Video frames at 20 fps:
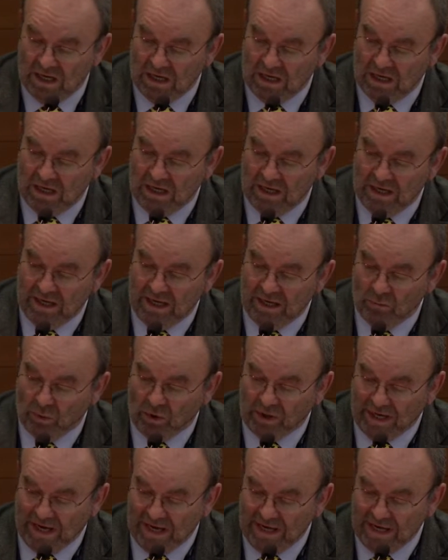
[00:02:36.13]
And
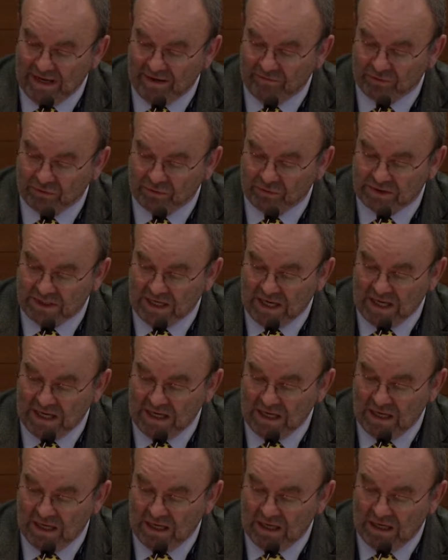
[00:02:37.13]
what I have to say